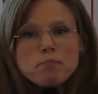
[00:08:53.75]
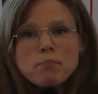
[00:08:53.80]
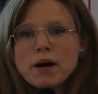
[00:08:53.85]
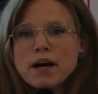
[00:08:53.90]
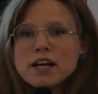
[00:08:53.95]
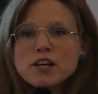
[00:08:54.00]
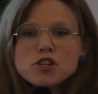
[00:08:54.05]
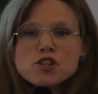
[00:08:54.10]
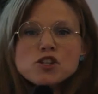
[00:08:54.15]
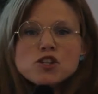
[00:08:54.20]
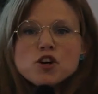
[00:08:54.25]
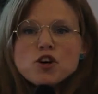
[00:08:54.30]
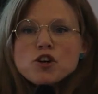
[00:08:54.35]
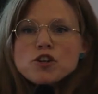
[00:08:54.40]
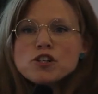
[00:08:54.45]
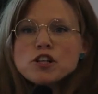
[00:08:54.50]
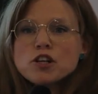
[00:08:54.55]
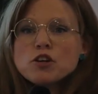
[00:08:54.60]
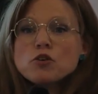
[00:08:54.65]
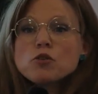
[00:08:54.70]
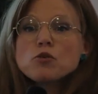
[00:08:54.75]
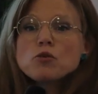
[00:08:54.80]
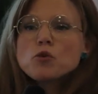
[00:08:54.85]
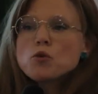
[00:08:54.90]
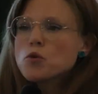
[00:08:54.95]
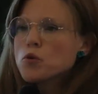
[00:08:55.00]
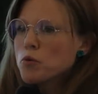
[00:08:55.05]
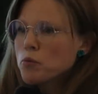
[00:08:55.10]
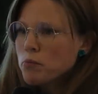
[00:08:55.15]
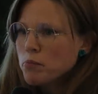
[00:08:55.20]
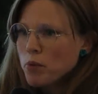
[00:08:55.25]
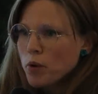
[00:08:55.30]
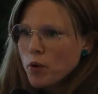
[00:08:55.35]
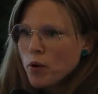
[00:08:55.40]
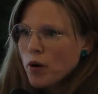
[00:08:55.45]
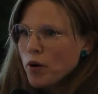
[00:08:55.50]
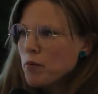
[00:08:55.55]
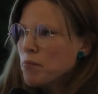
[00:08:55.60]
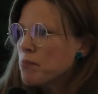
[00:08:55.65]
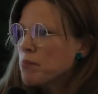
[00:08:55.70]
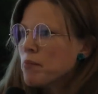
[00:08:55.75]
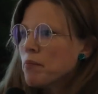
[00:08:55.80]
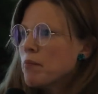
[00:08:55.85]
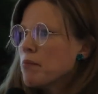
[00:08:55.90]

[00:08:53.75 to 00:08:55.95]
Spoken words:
by a certain group or